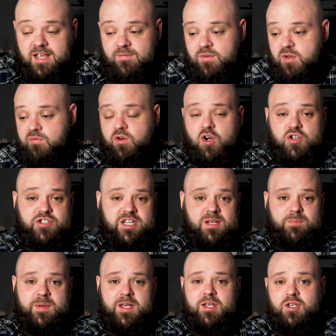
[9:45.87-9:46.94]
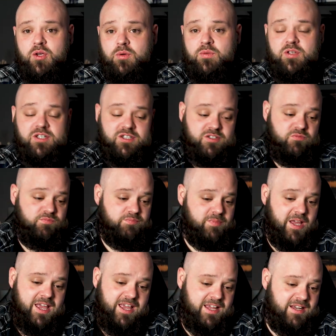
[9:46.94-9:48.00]
If you've got a CPU that's
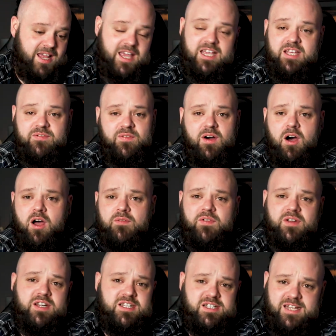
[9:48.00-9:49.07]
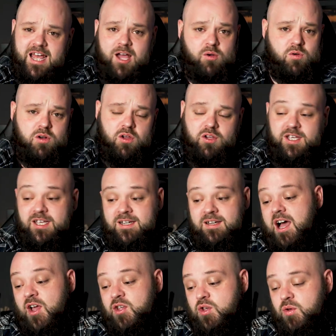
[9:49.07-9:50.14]
hitting 85 and it's down clocking
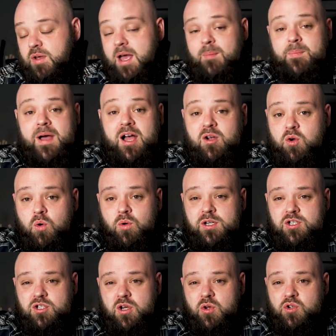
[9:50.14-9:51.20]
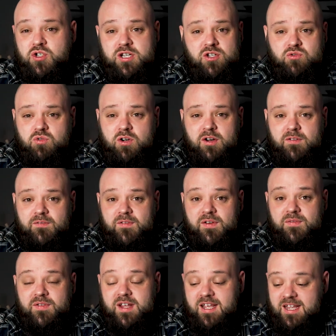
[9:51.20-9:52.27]
and you get a better cooling solution, it's running at
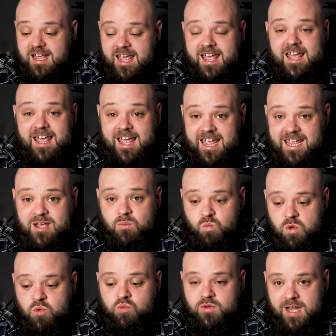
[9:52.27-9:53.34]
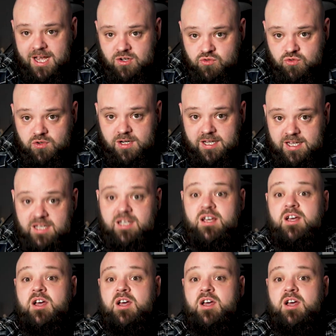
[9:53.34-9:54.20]
50, it will naturally